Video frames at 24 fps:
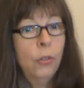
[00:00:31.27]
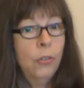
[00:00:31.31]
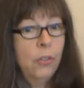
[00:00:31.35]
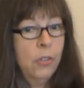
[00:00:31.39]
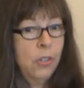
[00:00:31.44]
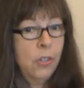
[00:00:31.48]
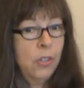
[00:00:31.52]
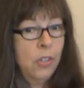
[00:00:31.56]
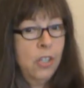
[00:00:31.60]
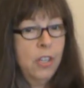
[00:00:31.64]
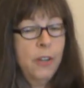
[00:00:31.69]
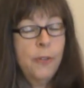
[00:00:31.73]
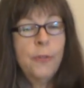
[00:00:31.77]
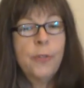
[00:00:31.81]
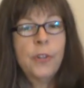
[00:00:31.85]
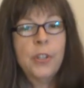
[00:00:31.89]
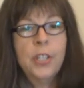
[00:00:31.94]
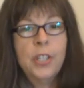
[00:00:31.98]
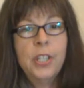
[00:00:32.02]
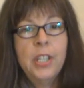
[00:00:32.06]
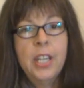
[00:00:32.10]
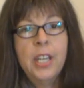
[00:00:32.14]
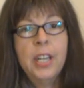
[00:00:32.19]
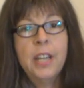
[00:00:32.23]
these
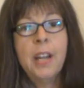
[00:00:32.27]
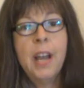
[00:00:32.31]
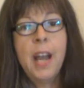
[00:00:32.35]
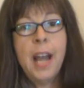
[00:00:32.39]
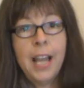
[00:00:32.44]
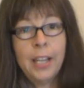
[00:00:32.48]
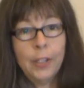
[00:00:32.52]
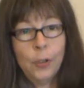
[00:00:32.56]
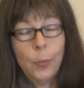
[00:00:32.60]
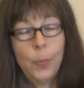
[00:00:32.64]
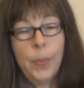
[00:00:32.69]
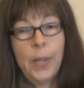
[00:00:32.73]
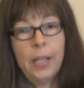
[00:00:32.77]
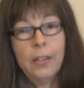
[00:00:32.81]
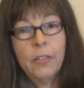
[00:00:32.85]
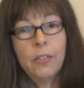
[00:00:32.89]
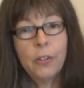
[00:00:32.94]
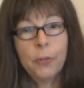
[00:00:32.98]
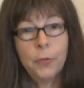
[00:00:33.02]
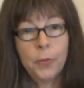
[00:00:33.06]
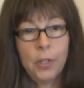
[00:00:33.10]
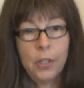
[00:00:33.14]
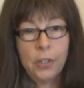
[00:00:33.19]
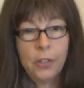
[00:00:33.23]
different inner aspects
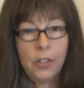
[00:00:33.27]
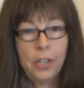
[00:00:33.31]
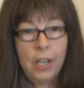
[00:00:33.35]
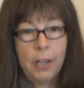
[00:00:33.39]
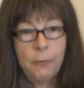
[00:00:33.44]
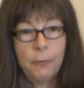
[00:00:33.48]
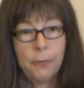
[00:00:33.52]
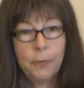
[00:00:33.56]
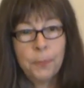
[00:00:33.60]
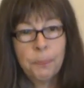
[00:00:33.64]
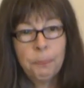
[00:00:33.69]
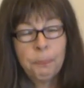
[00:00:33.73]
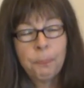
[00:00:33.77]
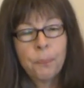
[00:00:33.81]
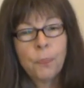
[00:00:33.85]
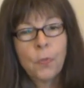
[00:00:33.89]
of yourself.